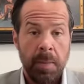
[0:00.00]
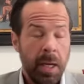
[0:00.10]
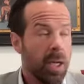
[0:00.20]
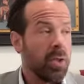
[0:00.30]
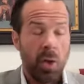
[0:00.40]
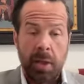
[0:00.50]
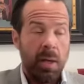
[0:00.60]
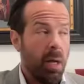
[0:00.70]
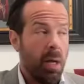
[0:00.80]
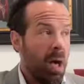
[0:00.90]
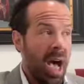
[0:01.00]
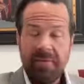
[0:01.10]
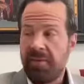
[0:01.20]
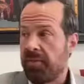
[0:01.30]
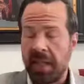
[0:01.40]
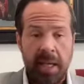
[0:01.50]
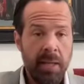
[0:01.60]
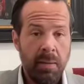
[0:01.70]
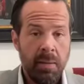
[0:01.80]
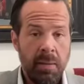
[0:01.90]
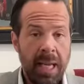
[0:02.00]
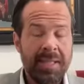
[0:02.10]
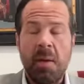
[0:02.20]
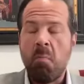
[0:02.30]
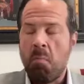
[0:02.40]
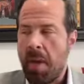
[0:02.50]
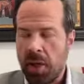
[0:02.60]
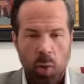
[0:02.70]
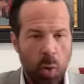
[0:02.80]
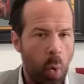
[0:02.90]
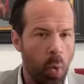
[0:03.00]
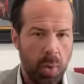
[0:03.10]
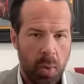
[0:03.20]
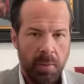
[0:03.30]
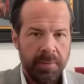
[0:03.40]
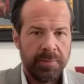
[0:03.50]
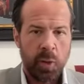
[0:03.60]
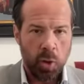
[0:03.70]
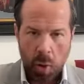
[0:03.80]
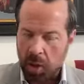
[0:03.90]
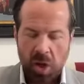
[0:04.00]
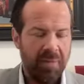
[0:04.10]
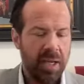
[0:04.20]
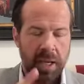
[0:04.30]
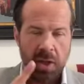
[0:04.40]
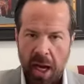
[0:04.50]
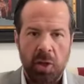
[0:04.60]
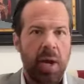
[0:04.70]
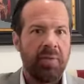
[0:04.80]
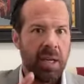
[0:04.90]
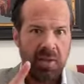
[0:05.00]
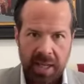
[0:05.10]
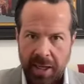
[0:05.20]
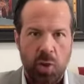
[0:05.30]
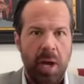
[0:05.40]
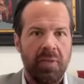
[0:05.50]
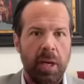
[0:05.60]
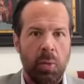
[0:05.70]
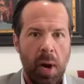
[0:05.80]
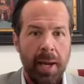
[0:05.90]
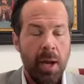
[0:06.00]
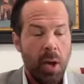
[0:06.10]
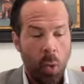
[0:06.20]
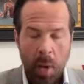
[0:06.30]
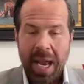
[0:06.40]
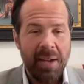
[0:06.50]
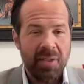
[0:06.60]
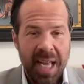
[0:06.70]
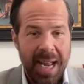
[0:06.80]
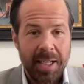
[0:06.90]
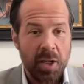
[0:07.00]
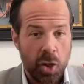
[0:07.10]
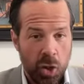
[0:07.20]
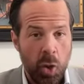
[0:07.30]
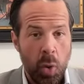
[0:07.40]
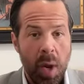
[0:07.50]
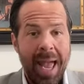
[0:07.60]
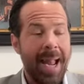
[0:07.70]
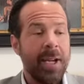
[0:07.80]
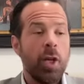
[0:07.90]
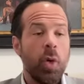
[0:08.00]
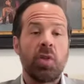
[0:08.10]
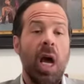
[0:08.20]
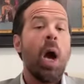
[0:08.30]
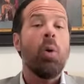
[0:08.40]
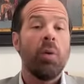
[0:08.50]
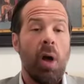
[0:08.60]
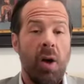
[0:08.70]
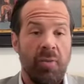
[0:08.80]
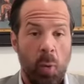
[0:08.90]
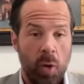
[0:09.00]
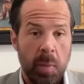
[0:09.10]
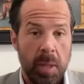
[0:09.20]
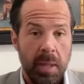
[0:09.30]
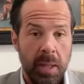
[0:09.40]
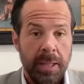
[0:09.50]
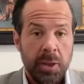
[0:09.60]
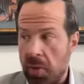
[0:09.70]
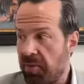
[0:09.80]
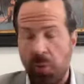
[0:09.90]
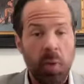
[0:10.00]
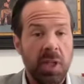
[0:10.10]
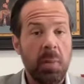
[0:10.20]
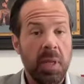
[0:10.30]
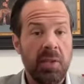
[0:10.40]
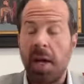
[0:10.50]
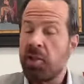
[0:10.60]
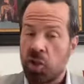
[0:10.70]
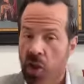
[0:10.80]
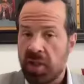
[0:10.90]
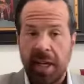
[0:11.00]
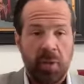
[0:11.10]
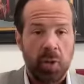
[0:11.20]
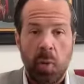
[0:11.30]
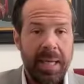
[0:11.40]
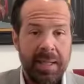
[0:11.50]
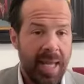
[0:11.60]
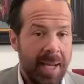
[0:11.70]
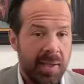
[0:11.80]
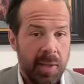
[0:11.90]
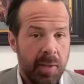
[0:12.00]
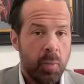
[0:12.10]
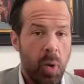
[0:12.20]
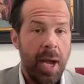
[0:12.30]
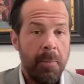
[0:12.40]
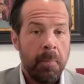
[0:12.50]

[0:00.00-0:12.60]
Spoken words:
Because look, I-15 is a major corridor for drug trafficking, child trafficking, sex trafficking, right? We have standing to sue and to use our law enforcement to enforce some of these laws, just like they're doing in Texas, right?